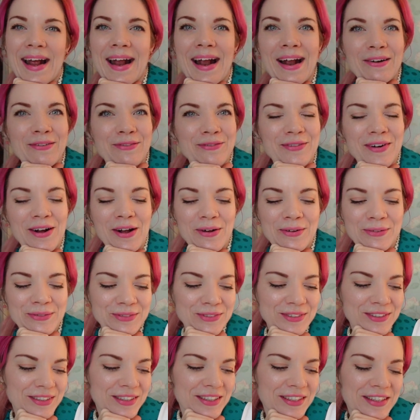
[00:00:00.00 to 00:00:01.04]

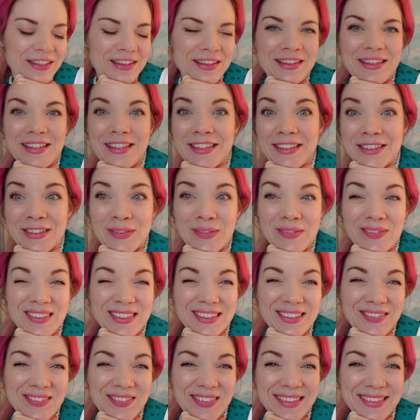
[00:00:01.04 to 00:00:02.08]
around these
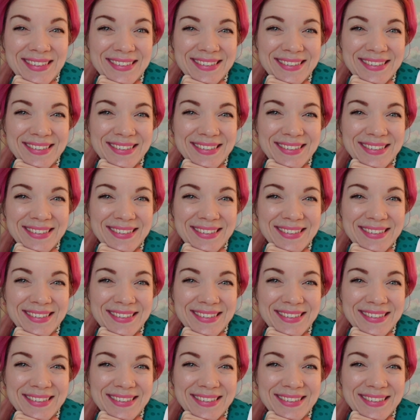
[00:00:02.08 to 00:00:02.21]
obijime.